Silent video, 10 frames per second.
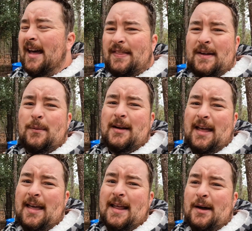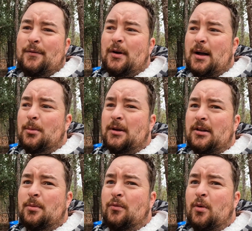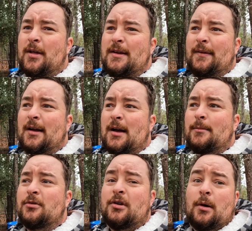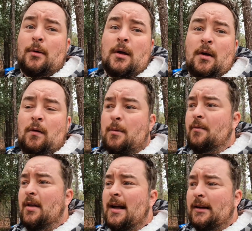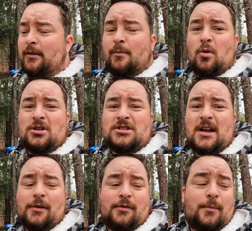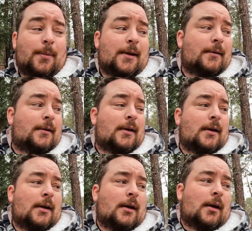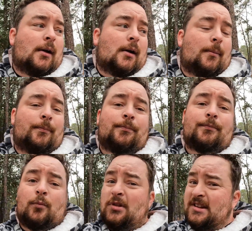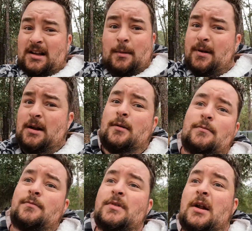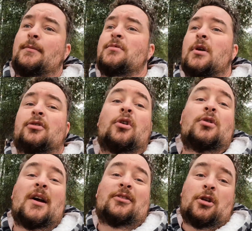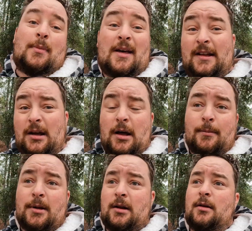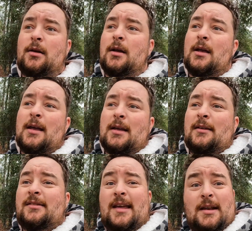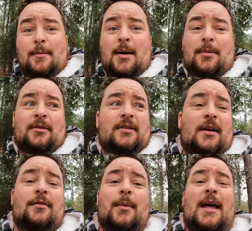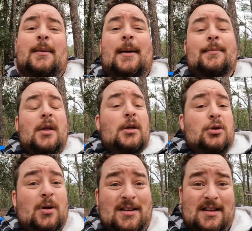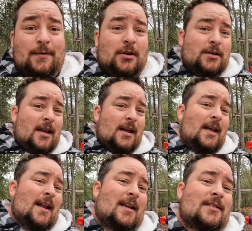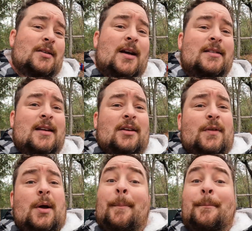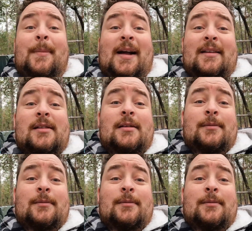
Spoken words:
I think we're gonna head out for a couple days before they even come, so we'll be vlogging some more stuff. But once they come in, I'll show you guys how they come and setting them up and stuff. Anyway, you guys have a good day, and I'll see you guys in the next video. Bye guys.